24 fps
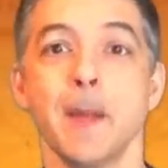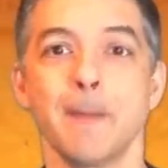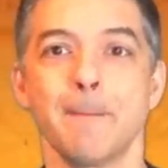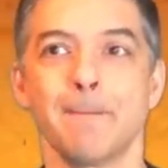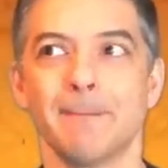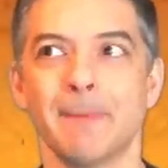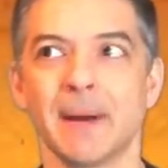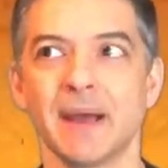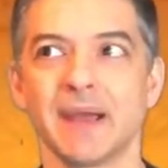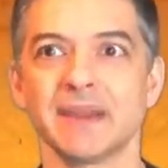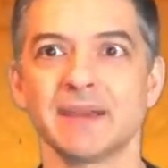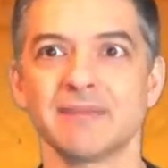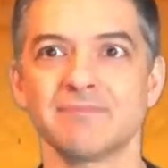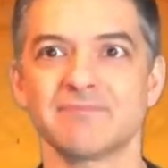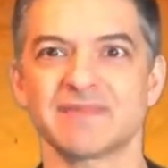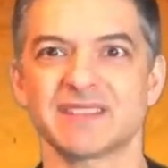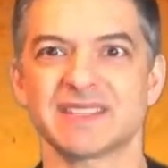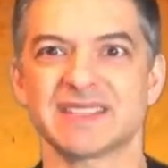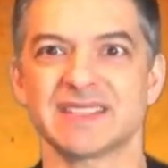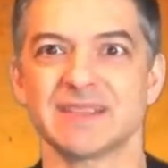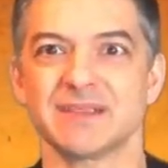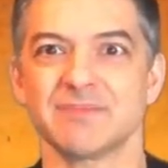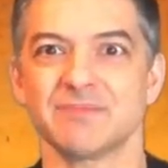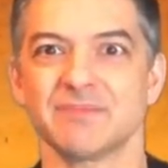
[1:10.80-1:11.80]
might
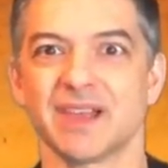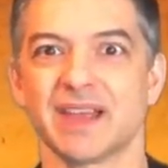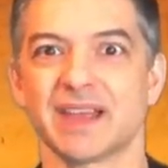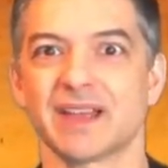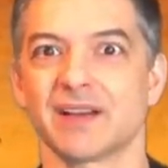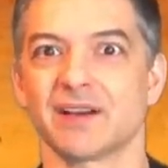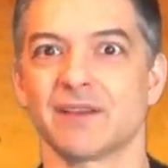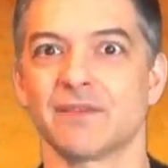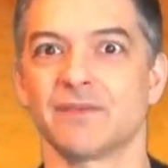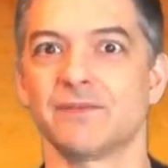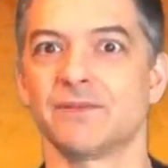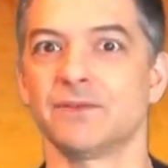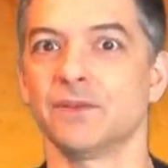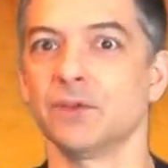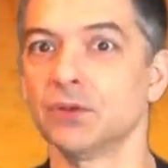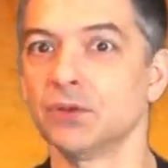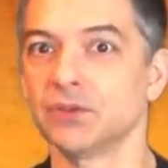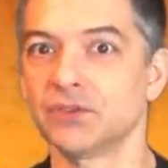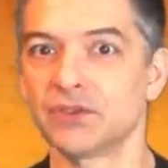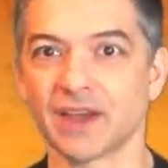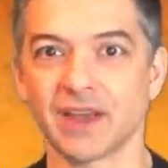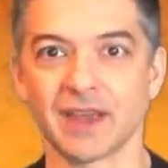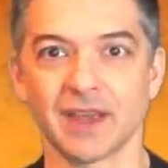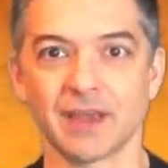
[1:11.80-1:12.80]
seem like a
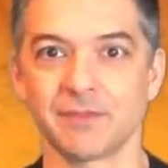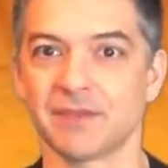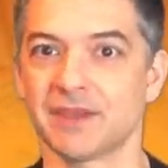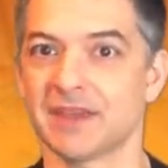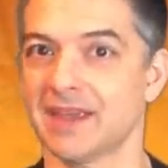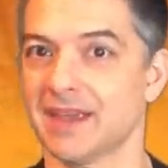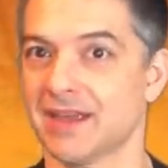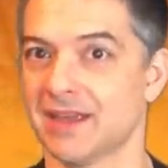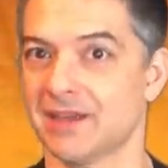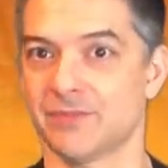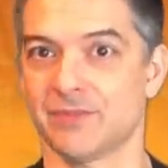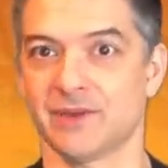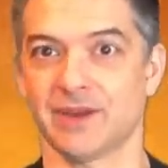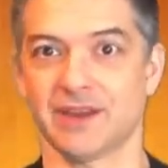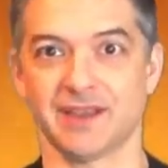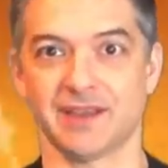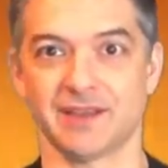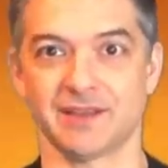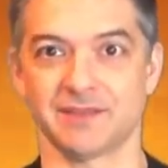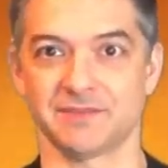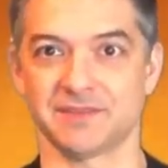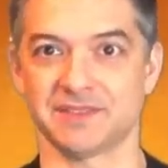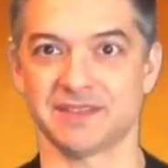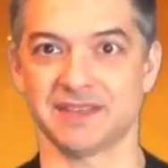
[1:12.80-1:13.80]
full-time gig when it
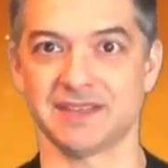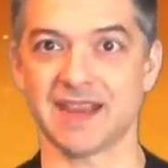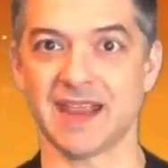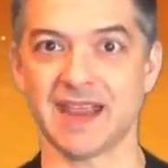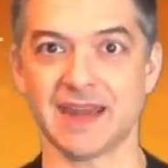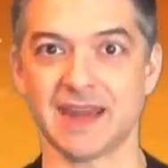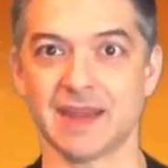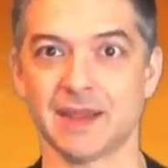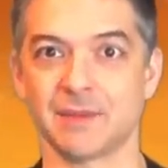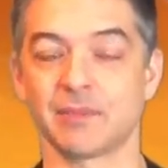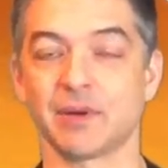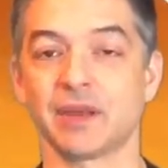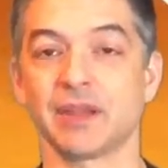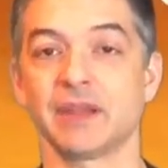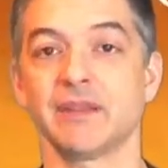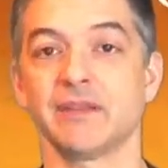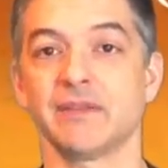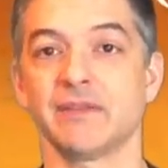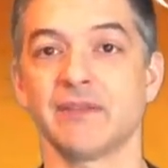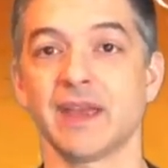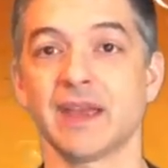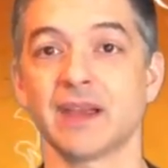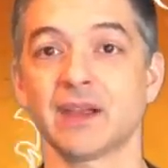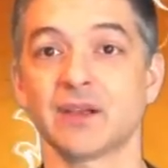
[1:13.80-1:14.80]
comes to dating,
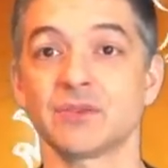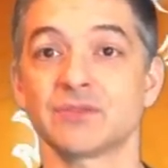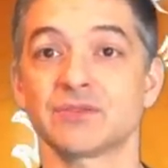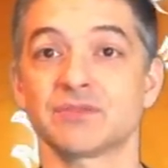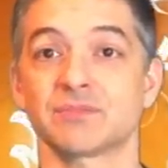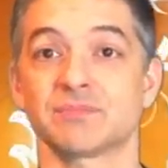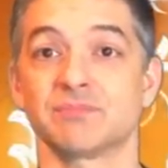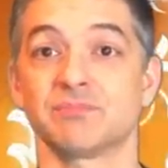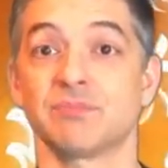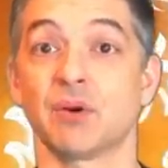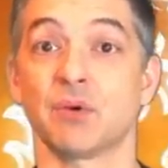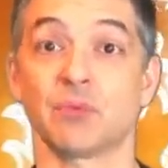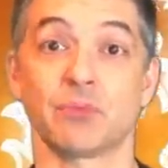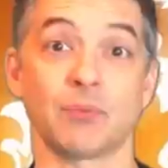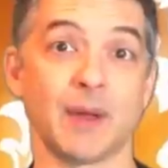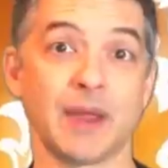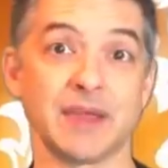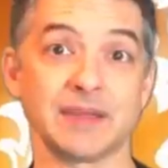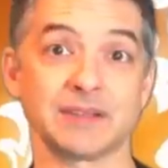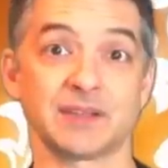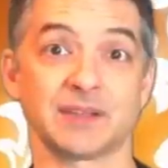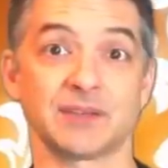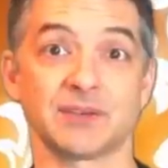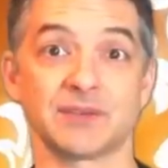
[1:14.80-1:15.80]
but that goes both
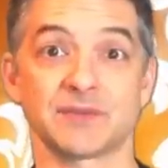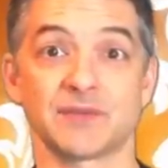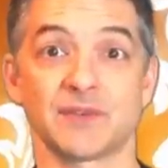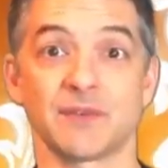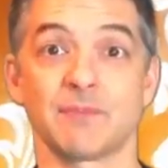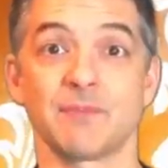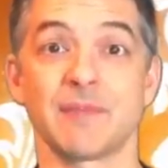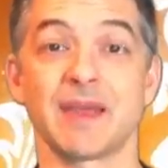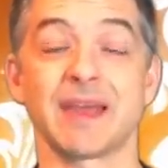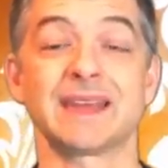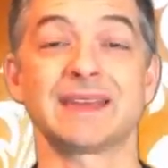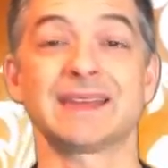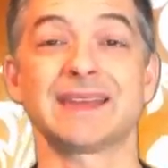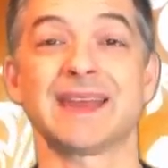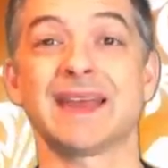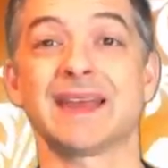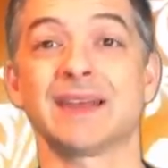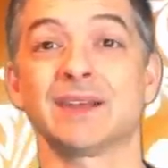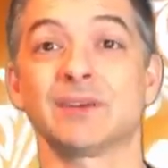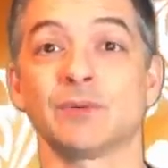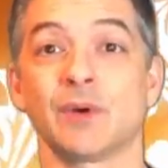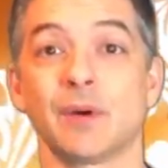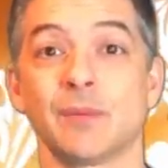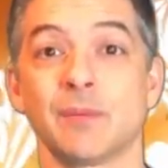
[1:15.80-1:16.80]
ways. It goes for men
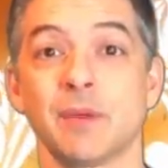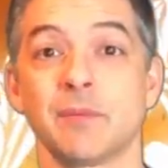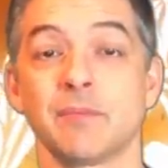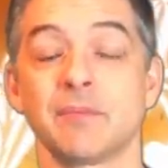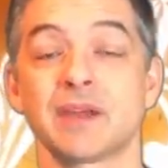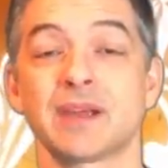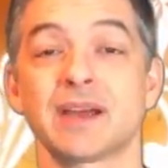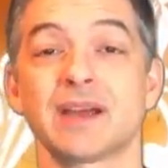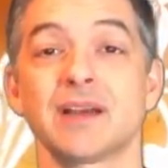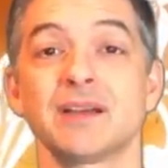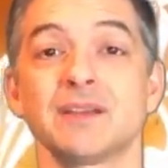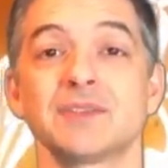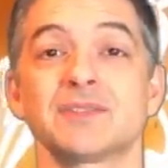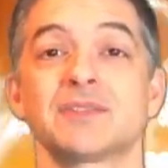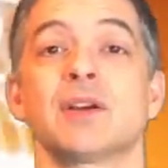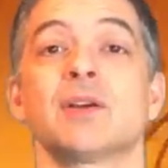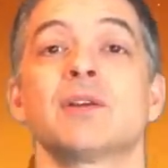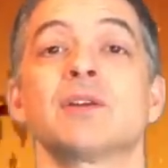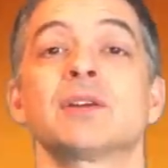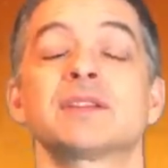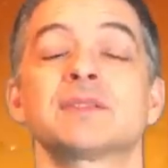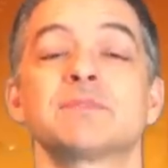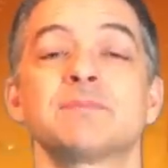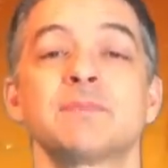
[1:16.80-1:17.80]
and women because
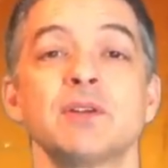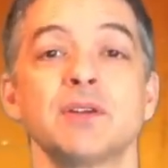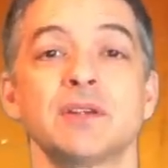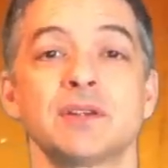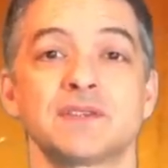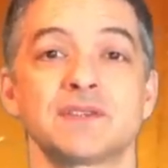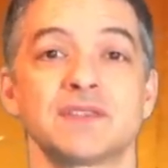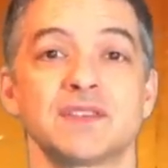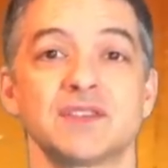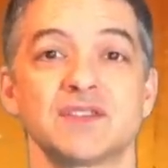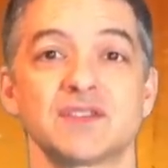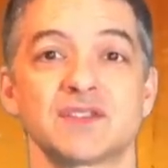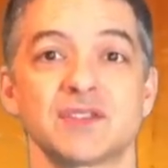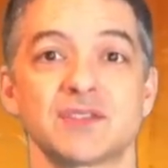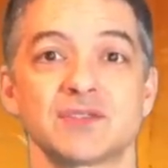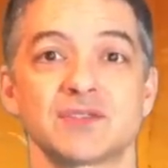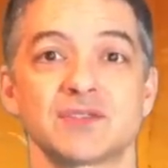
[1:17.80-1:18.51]
our experiences are